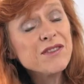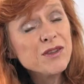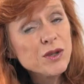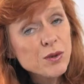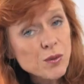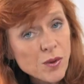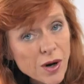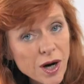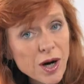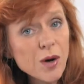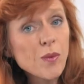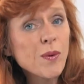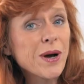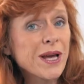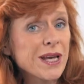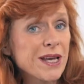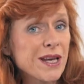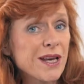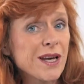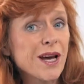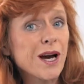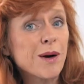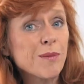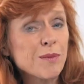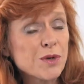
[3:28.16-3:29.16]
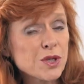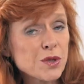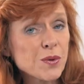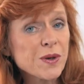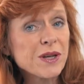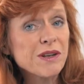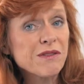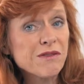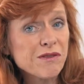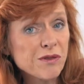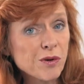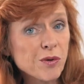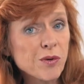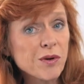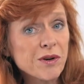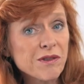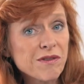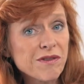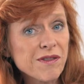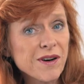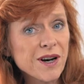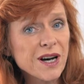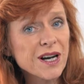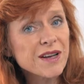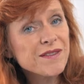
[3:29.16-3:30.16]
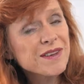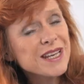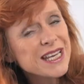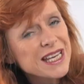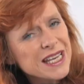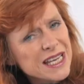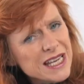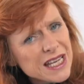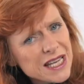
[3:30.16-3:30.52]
if you are waking up between 4 and 5,